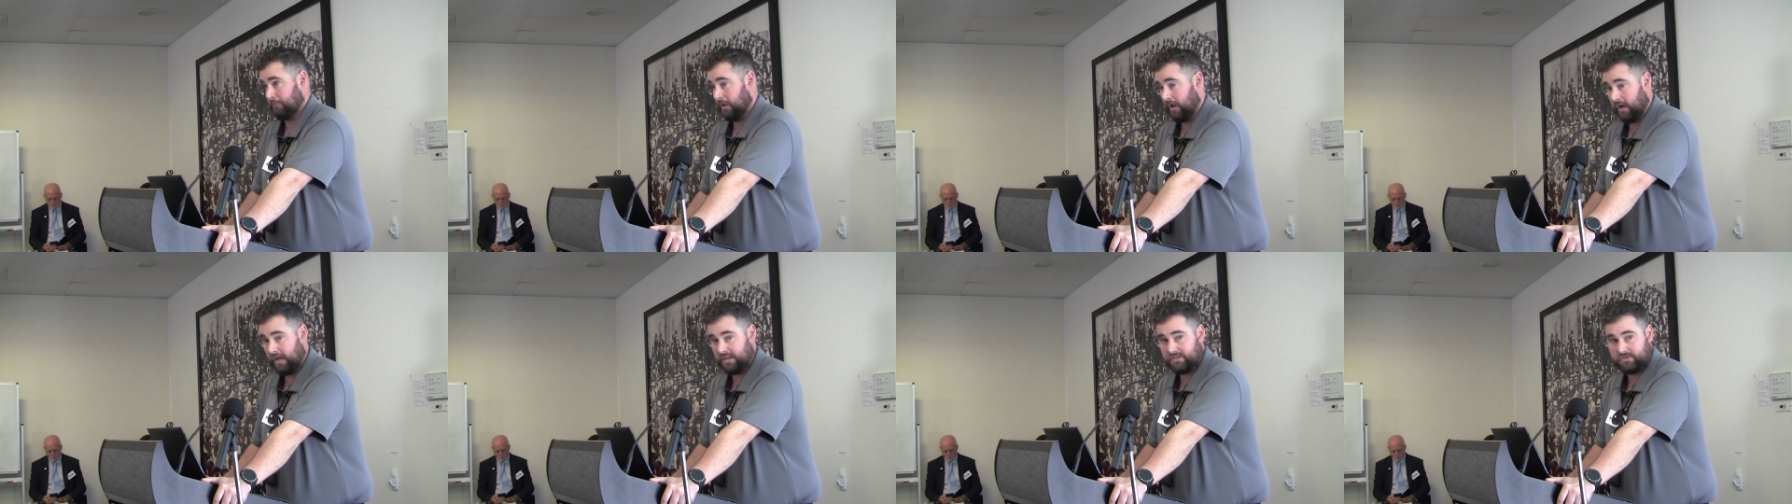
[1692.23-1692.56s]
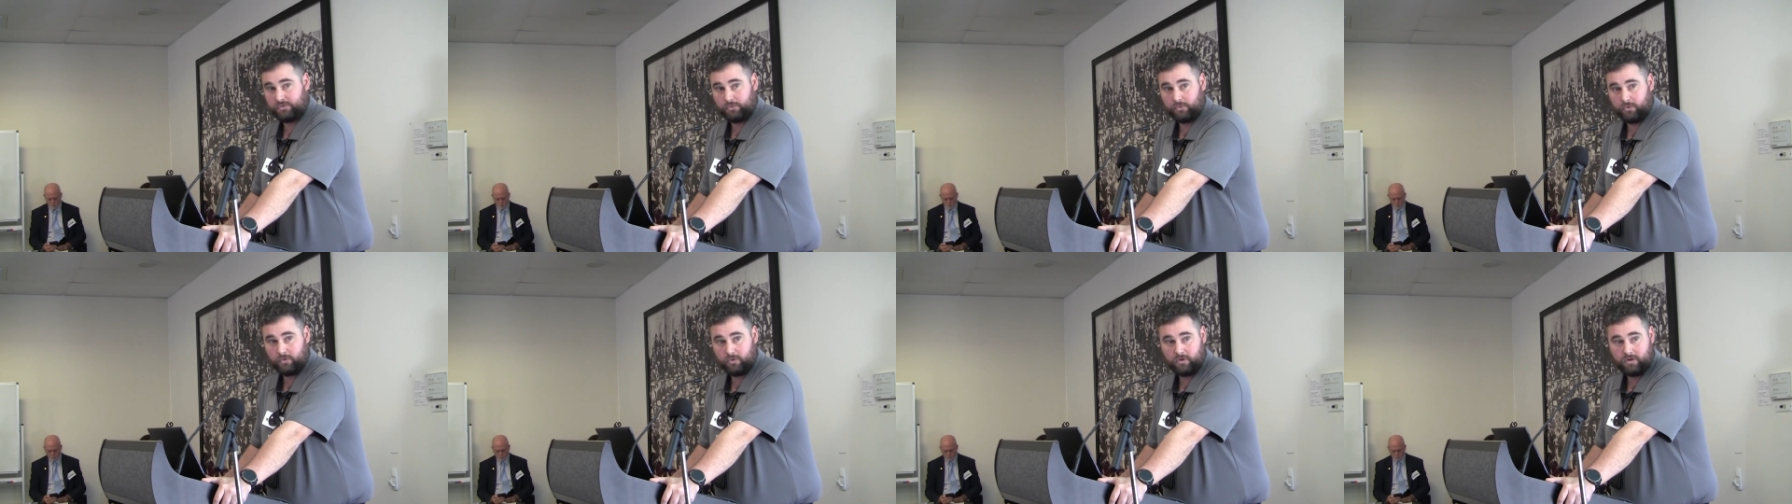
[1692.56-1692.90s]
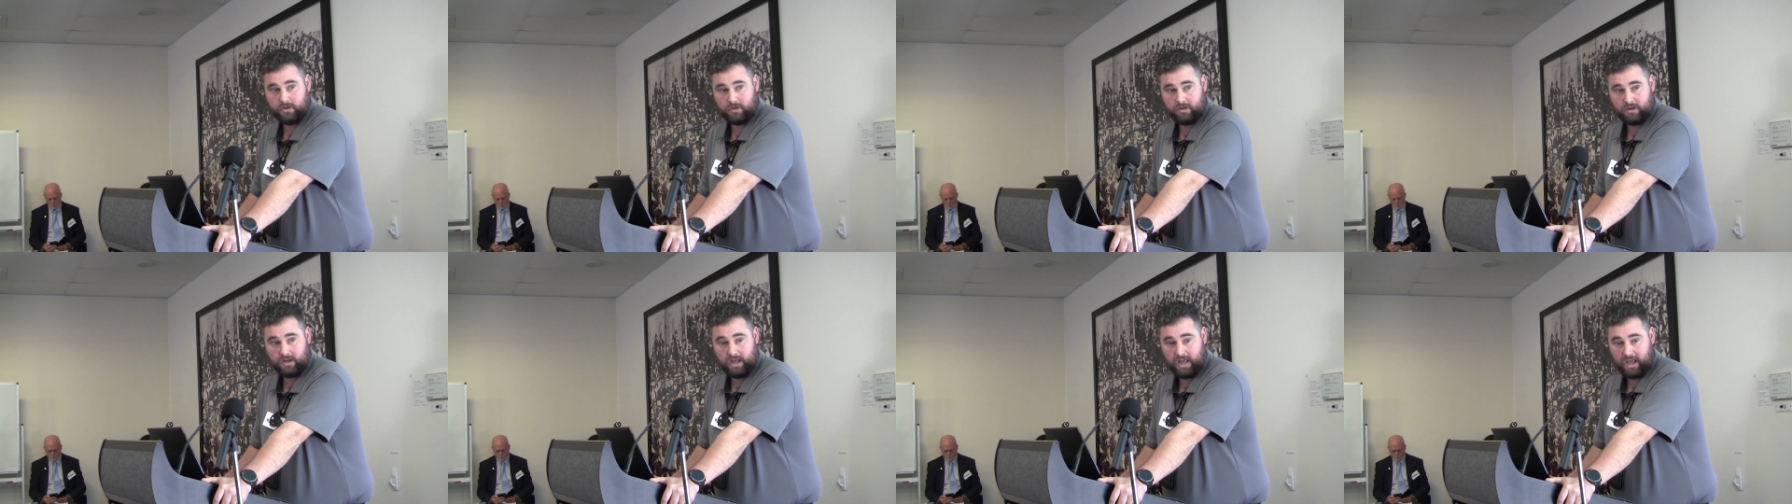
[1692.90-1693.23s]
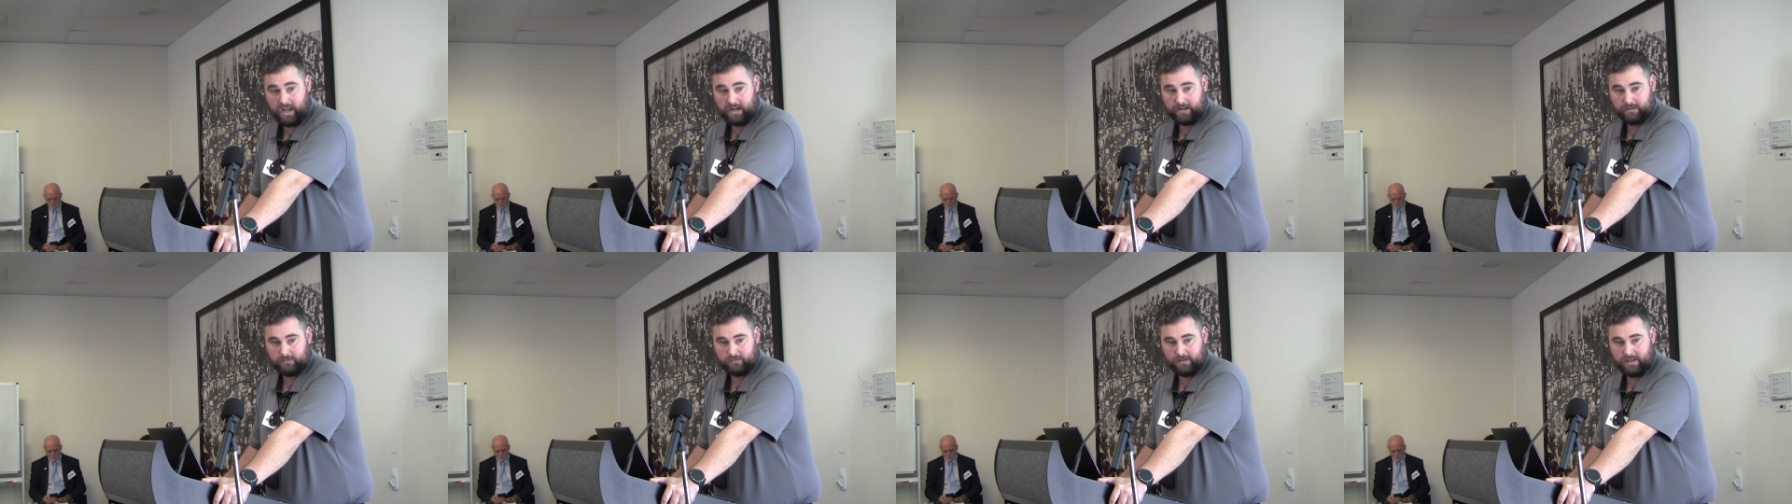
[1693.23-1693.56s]
I saw
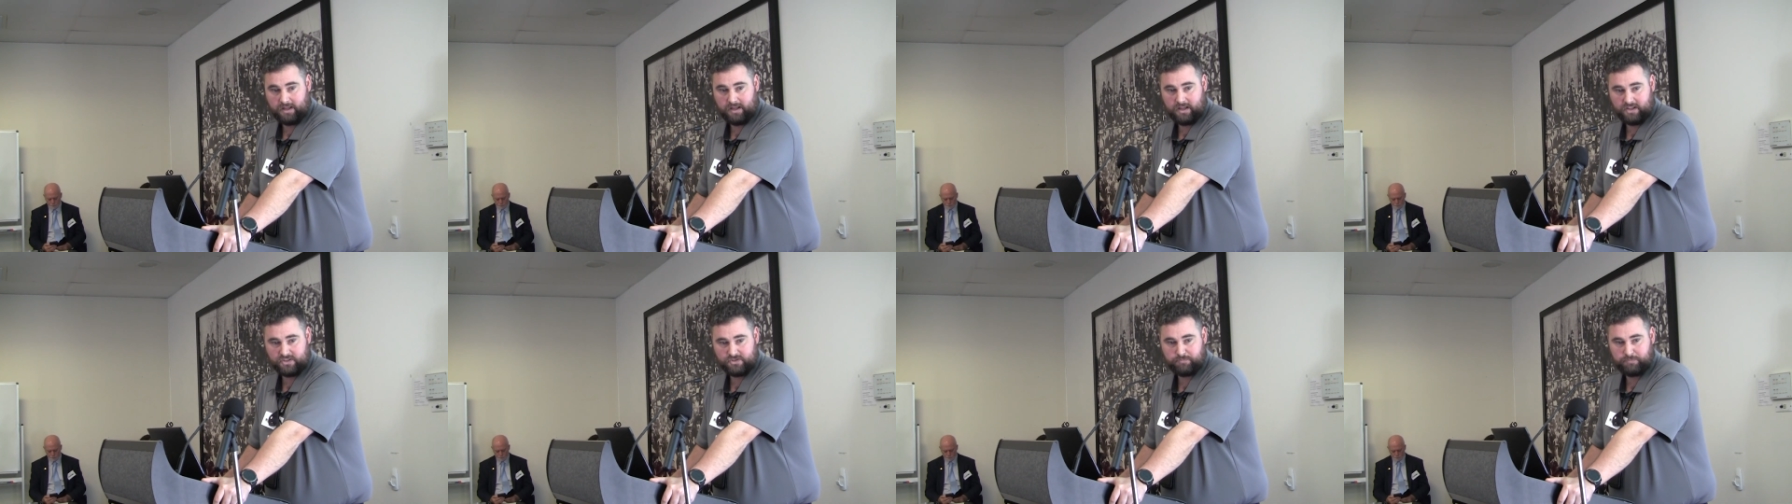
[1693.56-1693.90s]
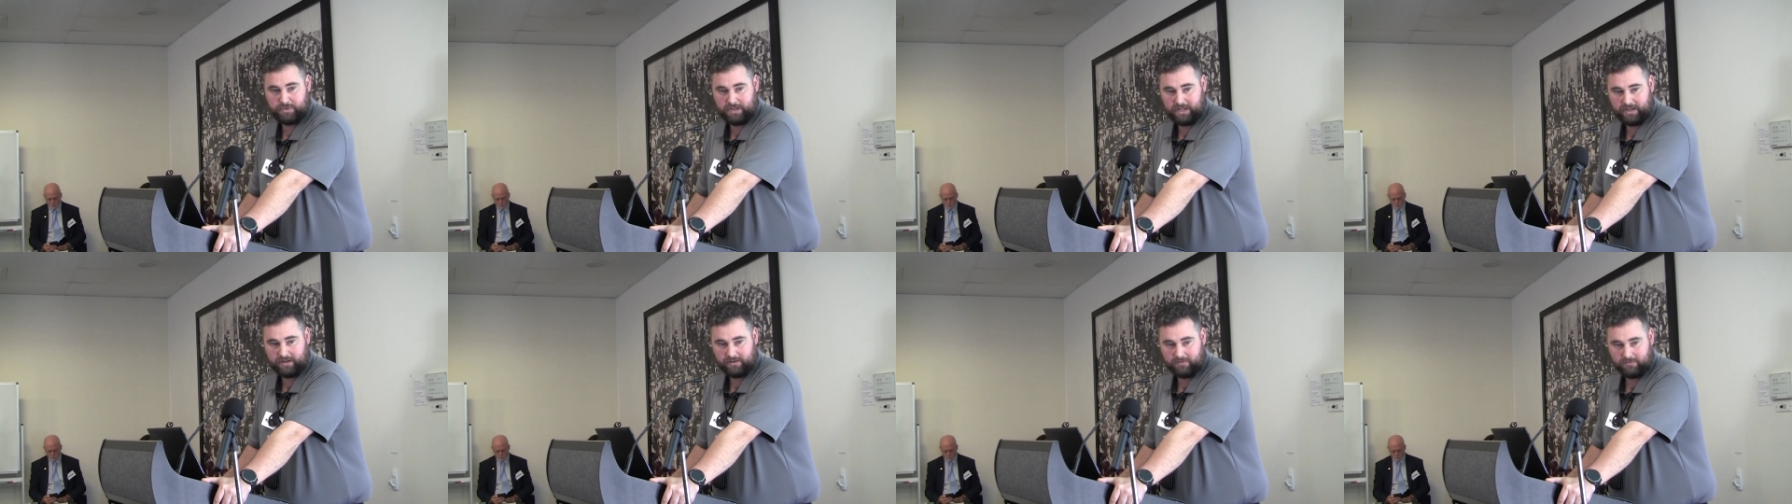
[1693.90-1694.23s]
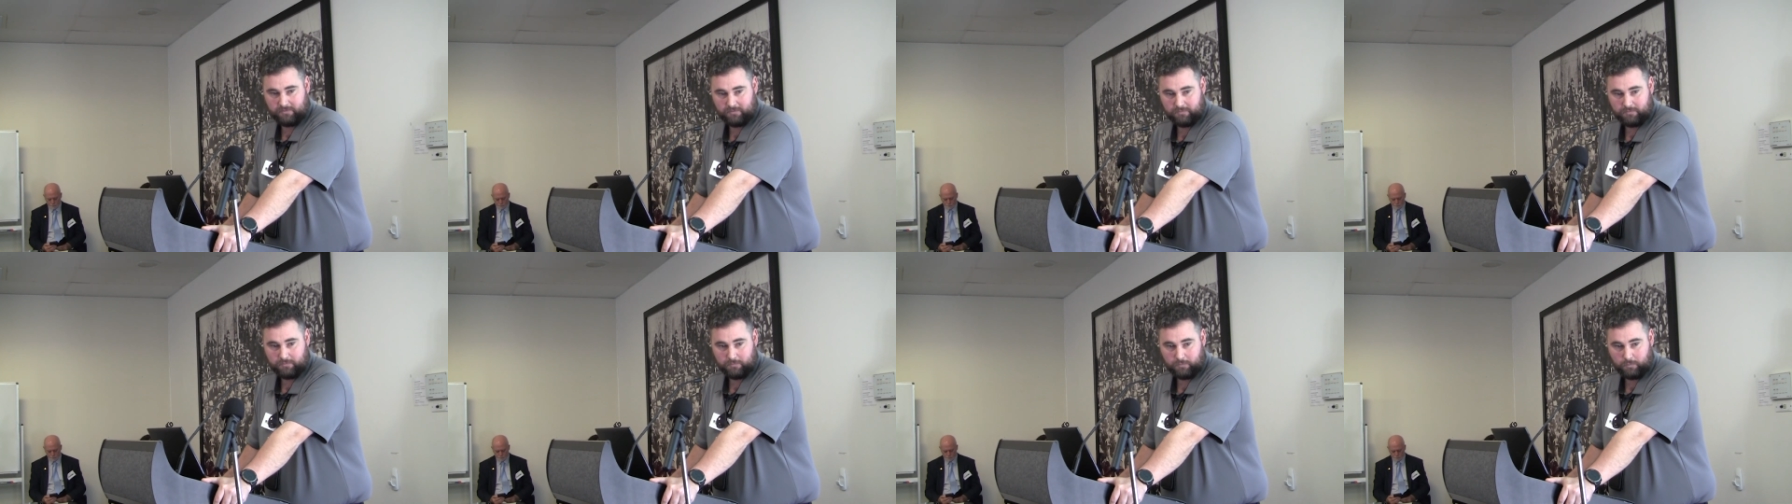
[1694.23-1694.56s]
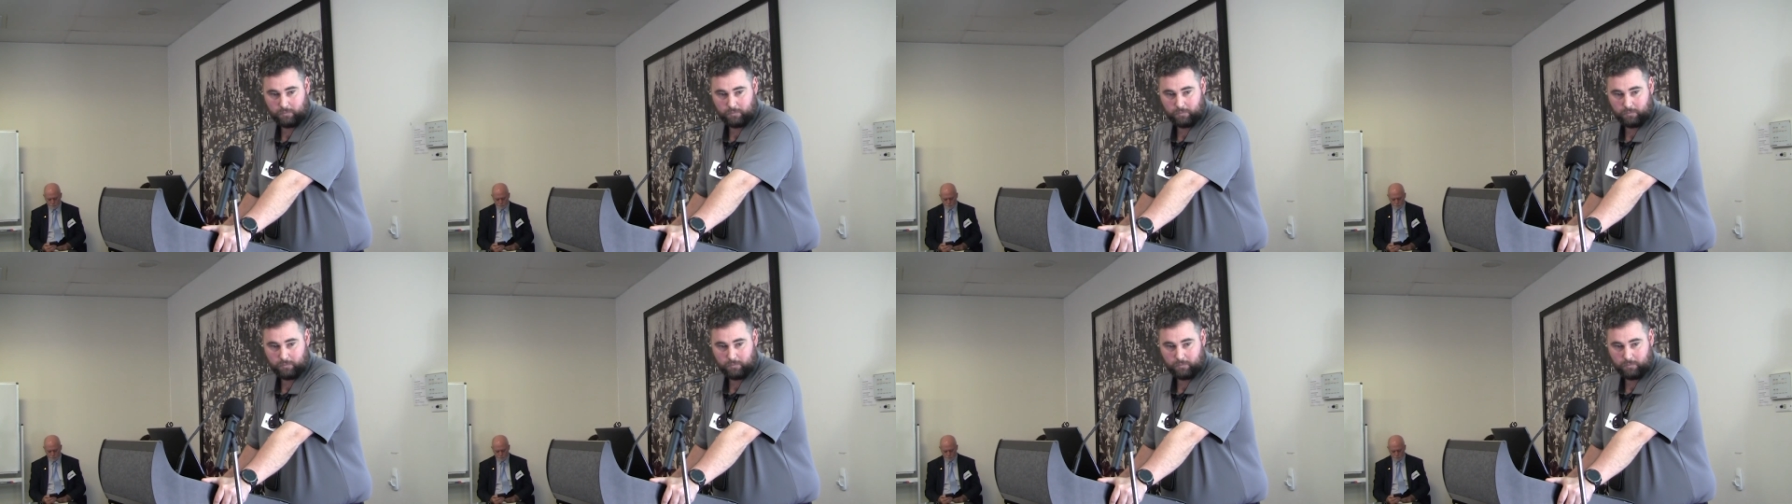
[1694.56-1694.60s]
a large pit